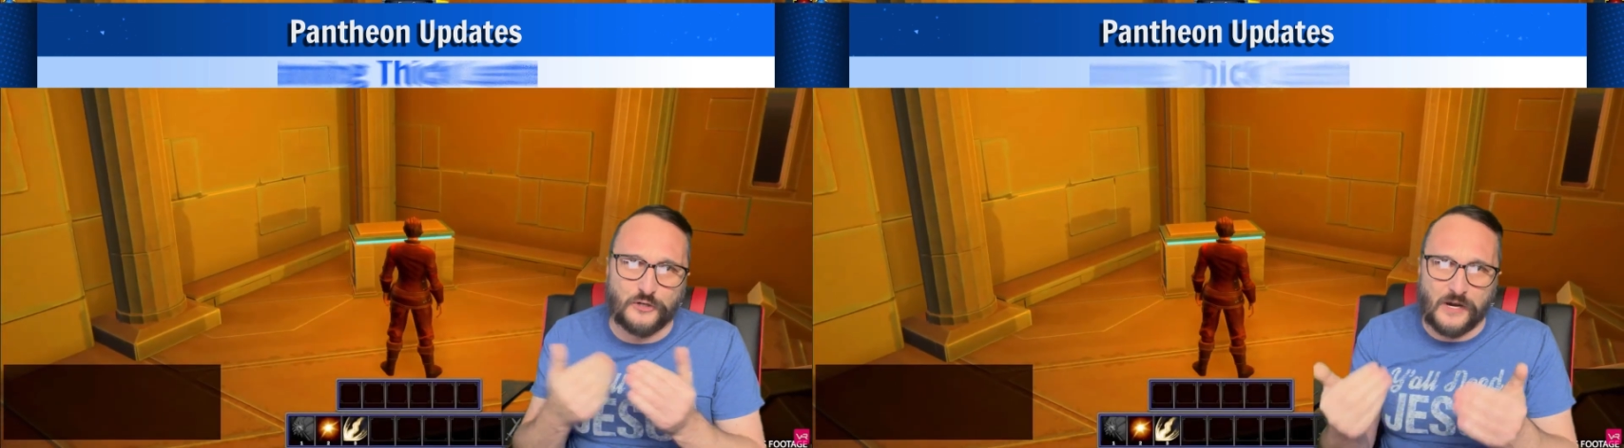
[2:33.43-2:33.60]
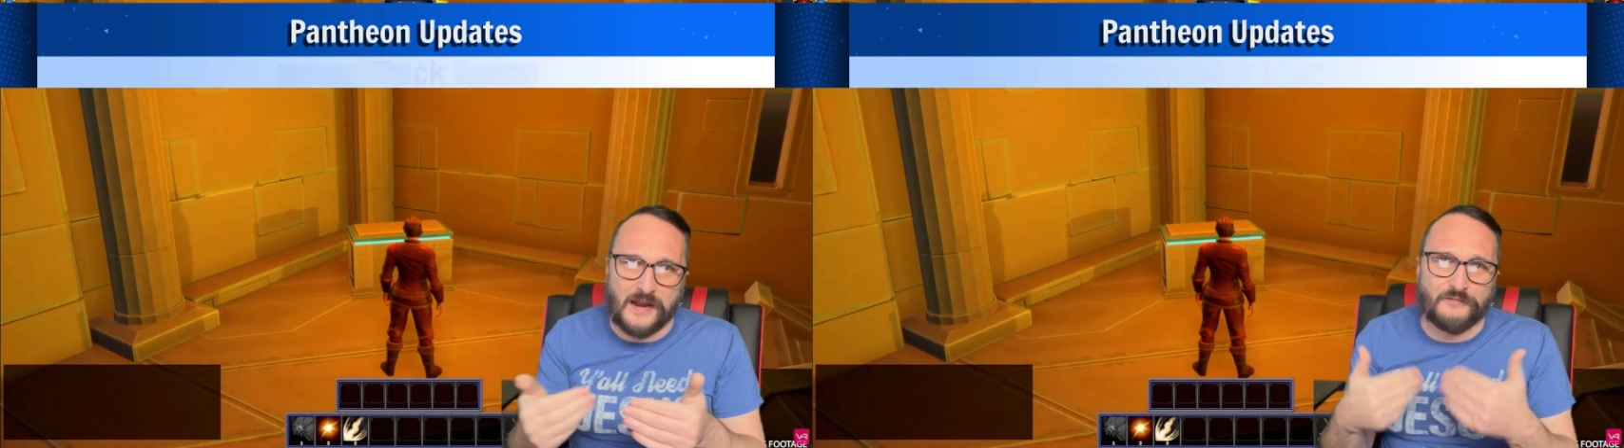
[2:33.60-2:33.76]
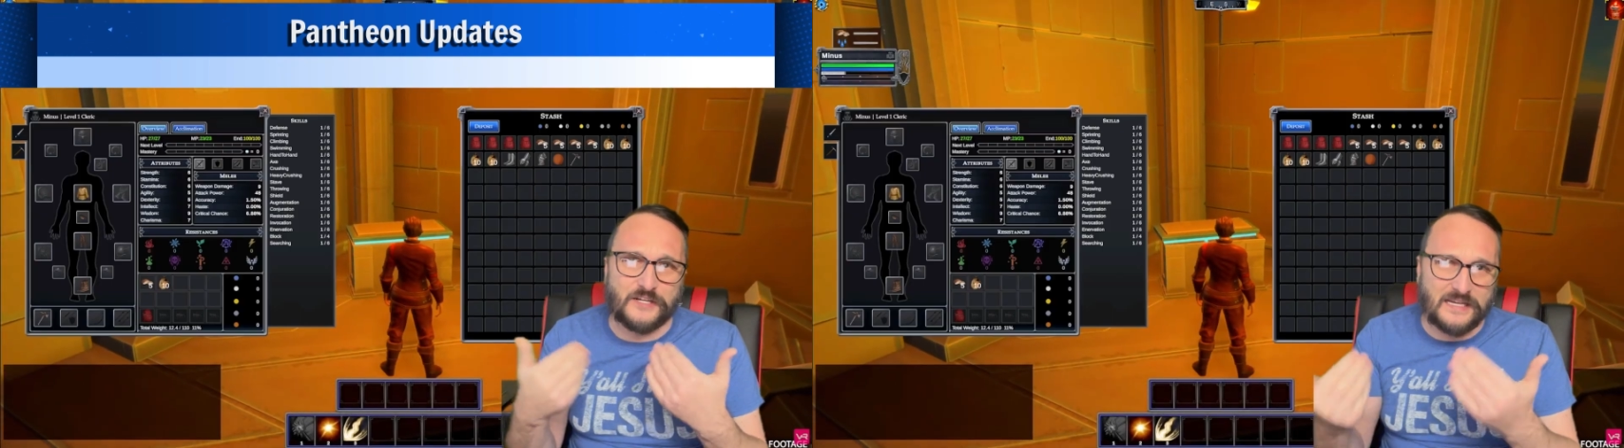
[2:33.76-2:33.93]

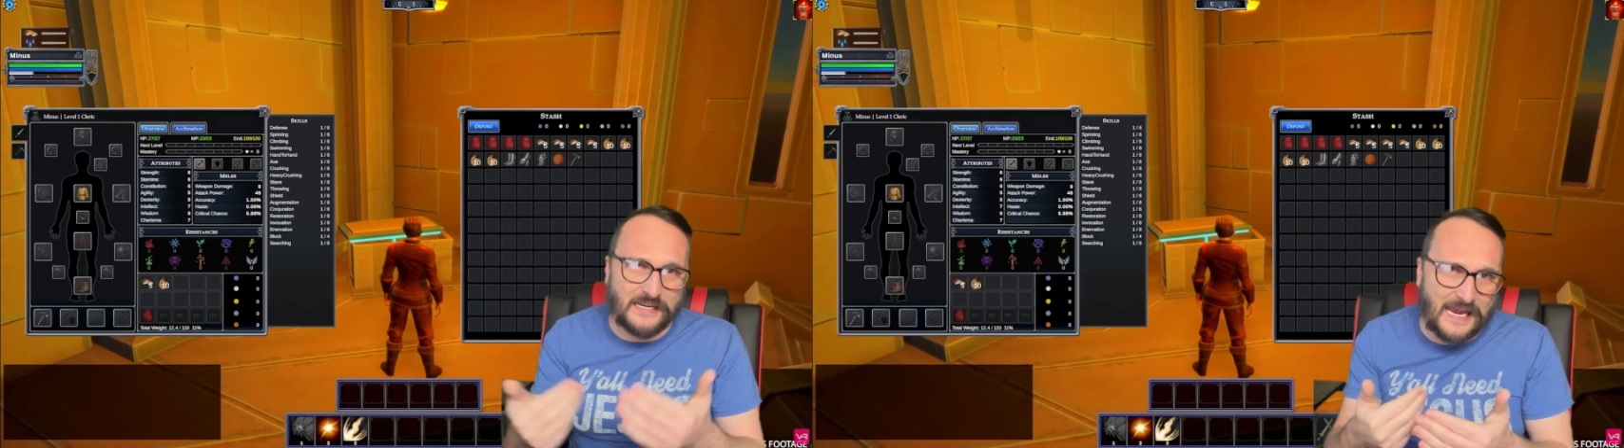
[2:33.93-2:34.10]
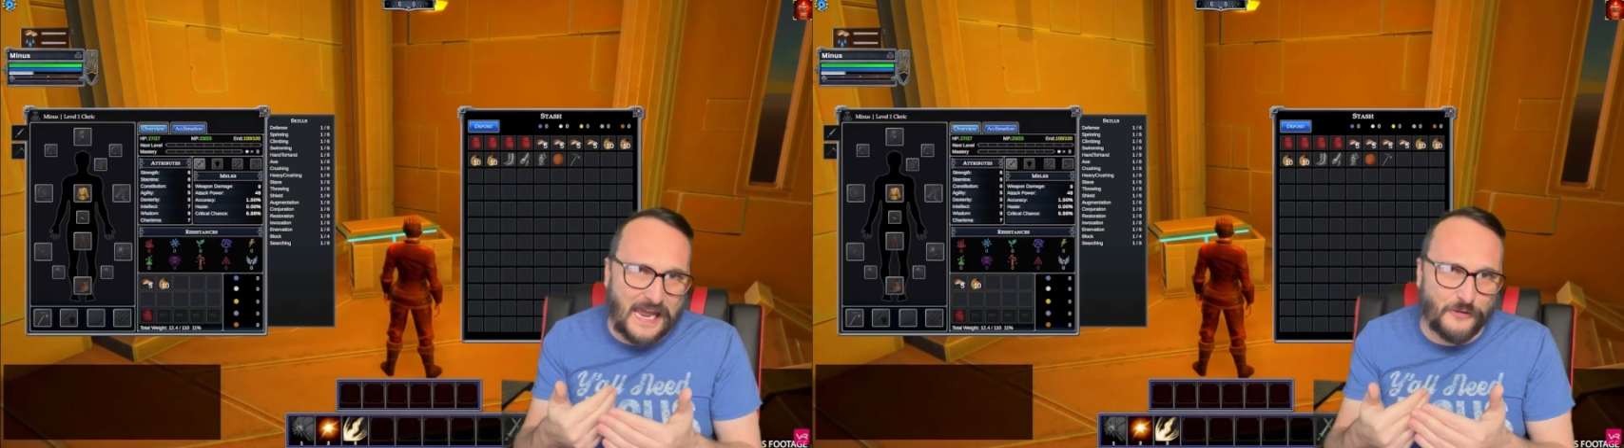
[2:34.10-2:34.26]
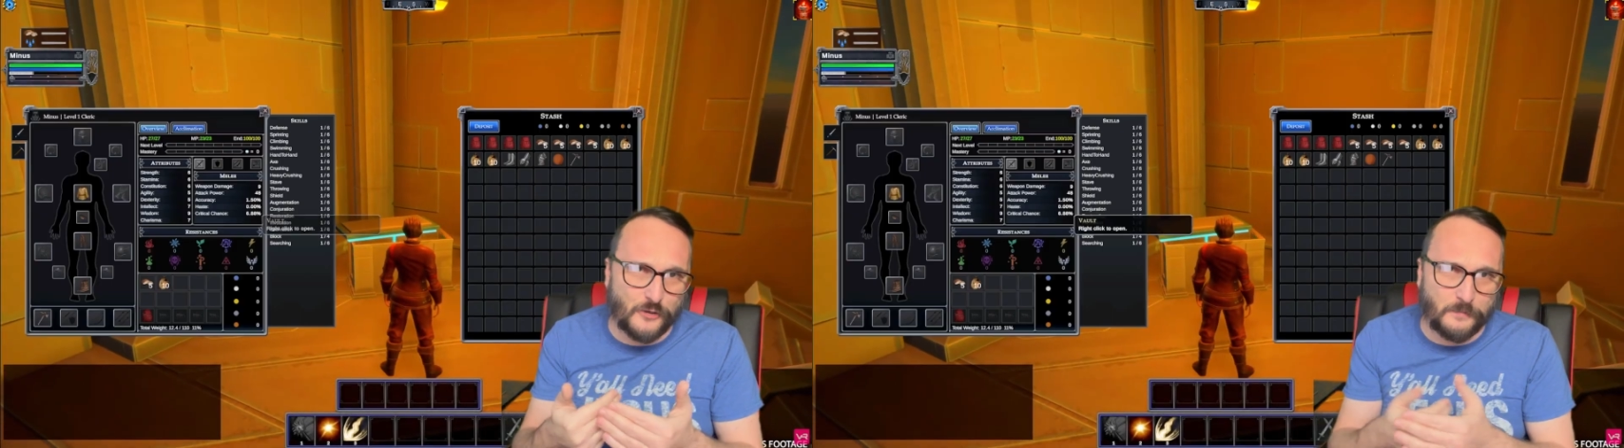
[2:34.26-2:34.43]
crafting and
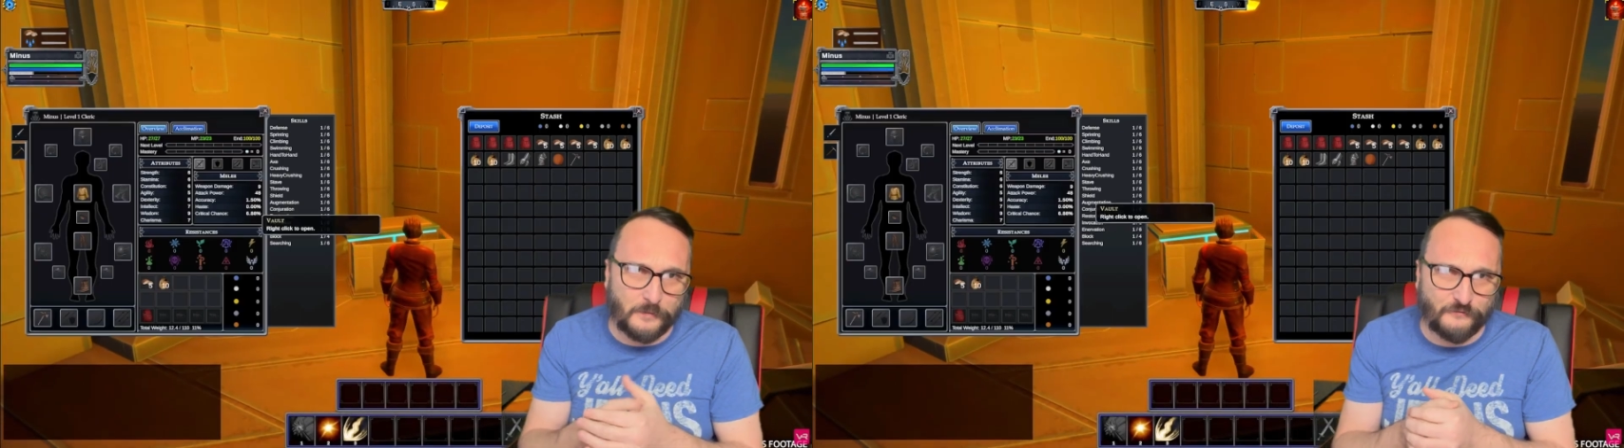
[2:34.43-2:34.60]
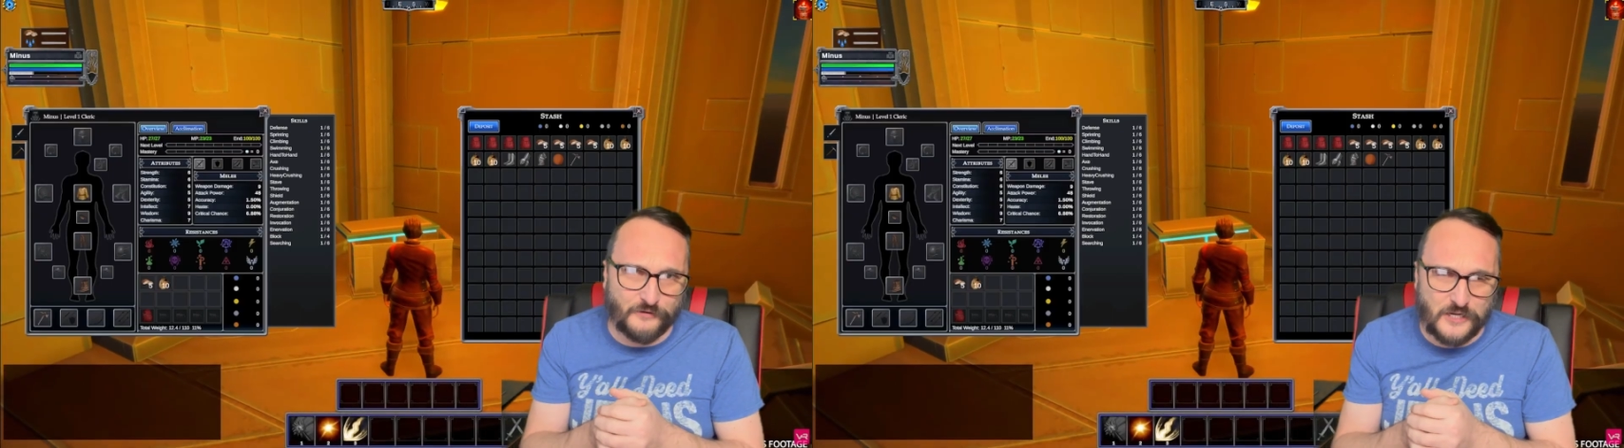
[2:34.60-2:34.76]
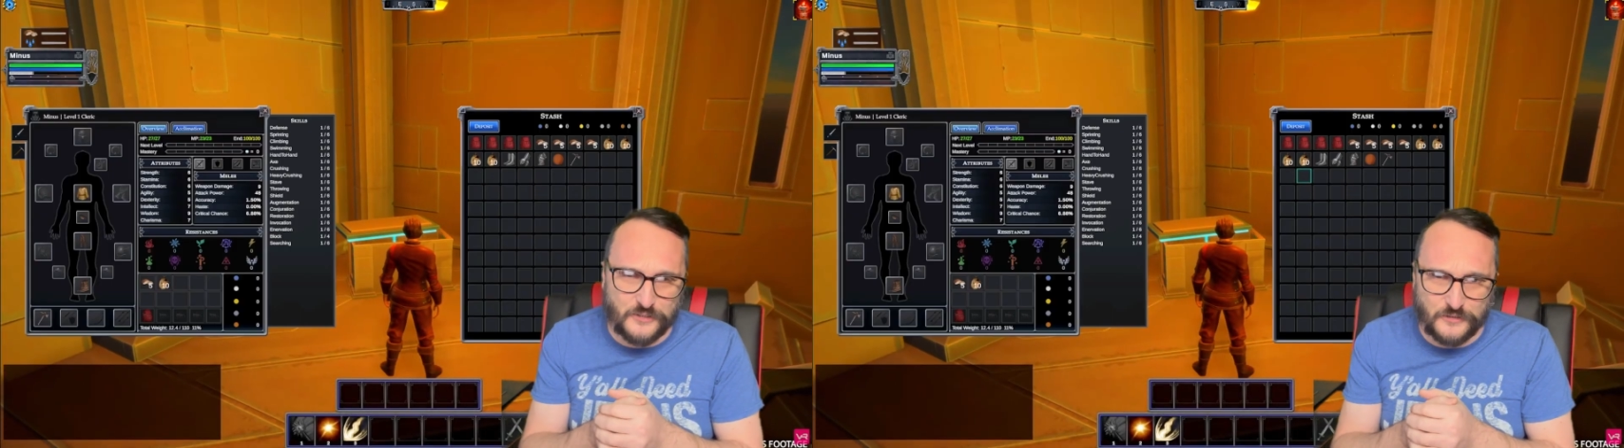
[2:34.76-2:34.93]
gathering
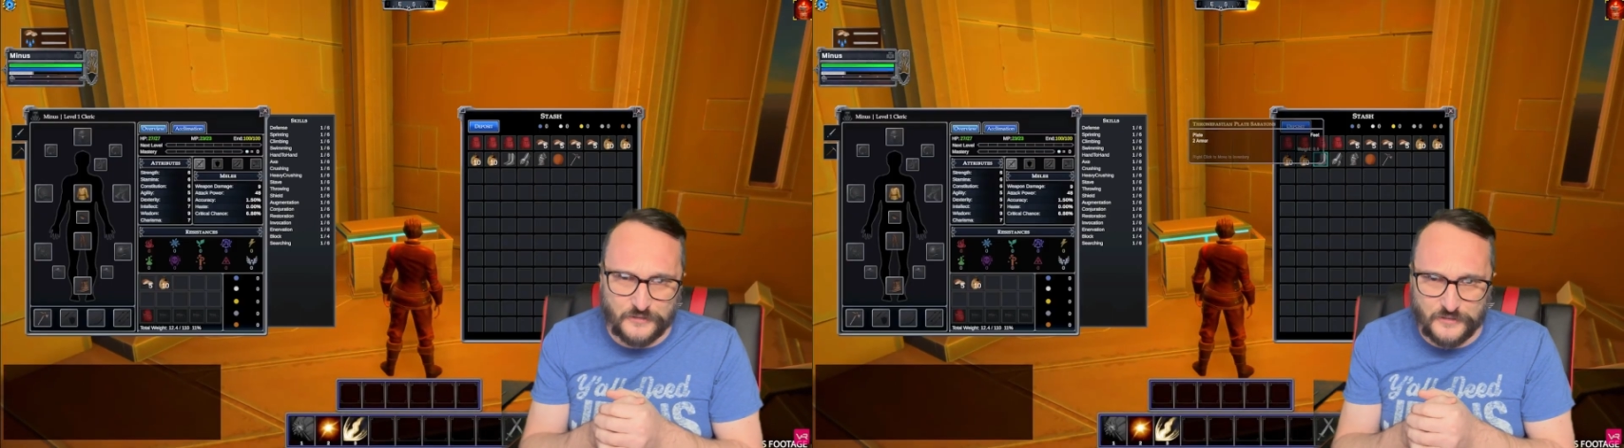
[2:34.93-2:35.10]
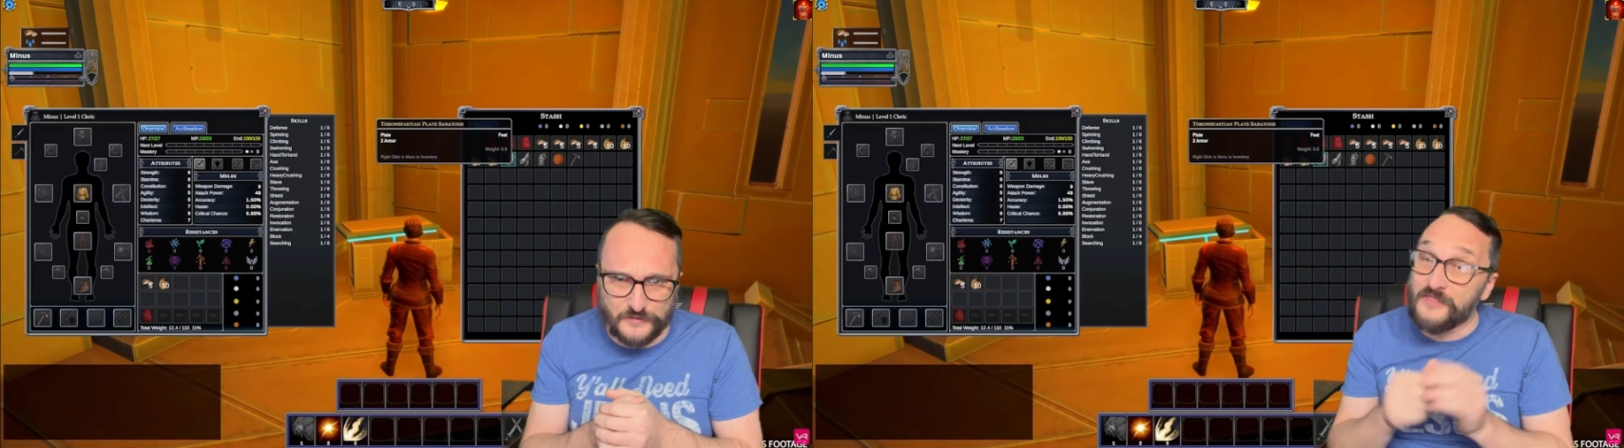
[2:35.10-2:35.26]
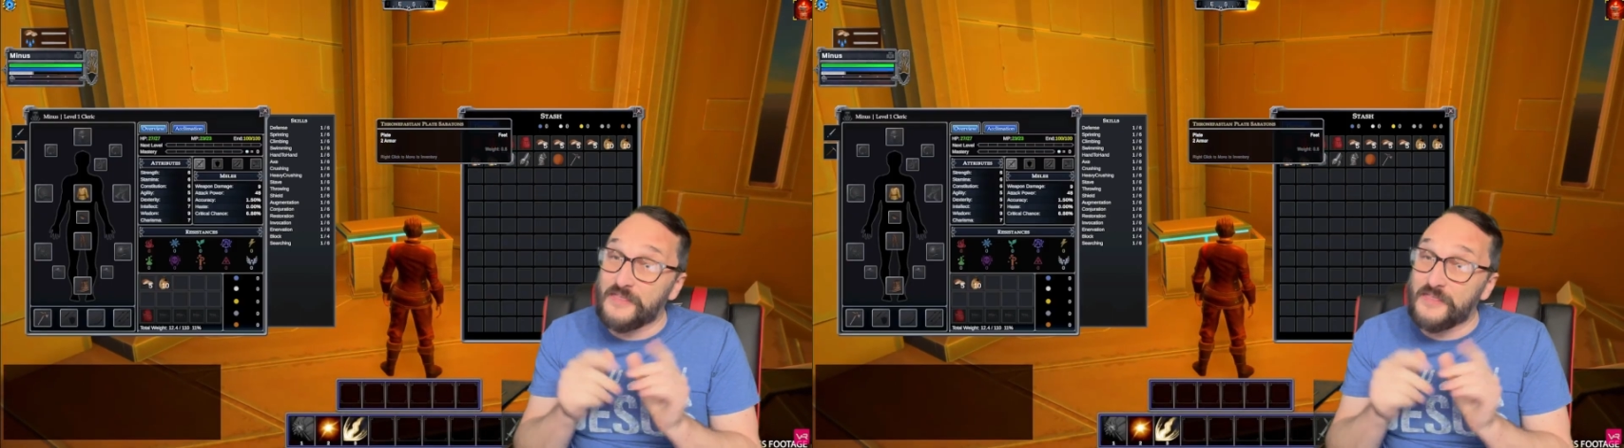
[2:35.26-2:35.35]
professions.